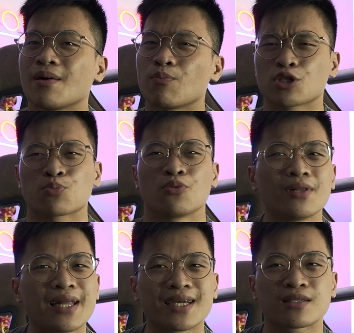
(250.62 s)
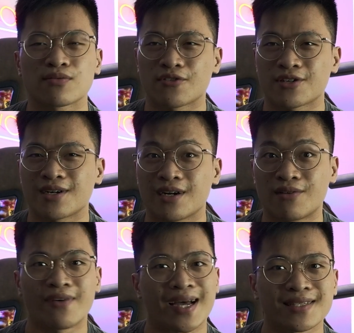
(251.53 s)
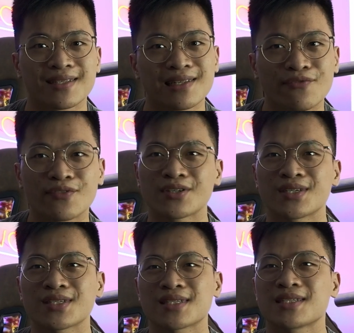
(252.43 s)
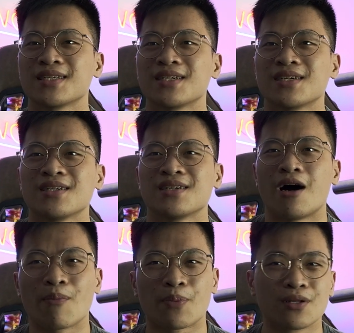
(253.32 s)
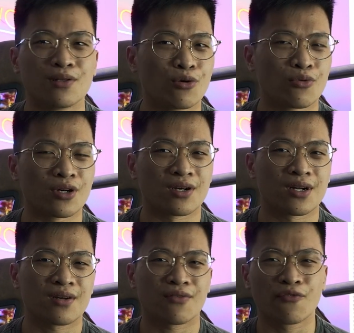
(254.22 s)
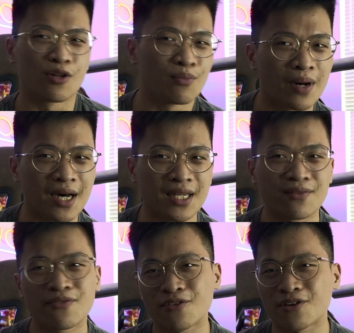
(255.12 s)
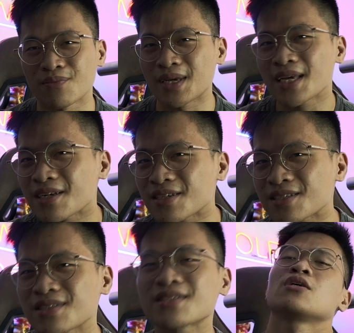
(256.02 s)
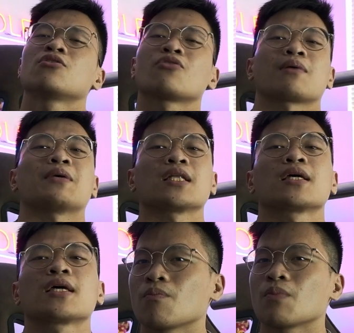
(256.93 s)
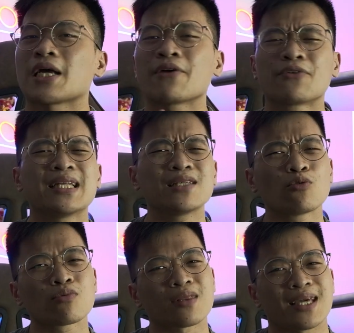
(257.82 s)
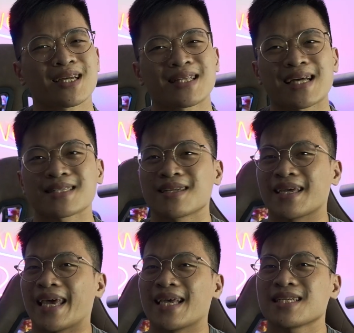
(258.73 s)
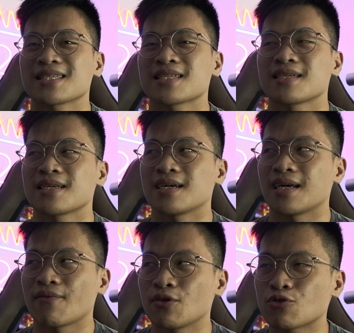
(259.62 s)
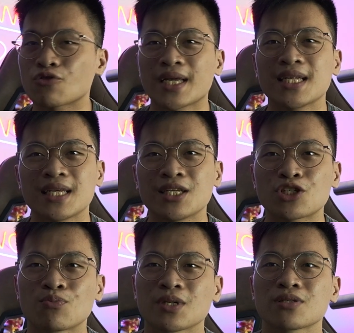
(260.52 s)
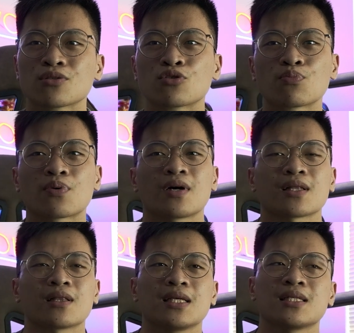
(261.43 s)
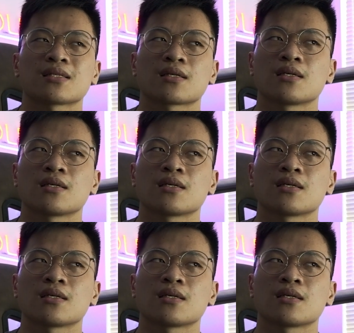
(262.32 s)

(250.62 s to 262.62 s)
push-pull legs for advanced lifters, upper lower full body for beginners, you know what I mean. But I really don't think that's the case. If you train each muscle group at least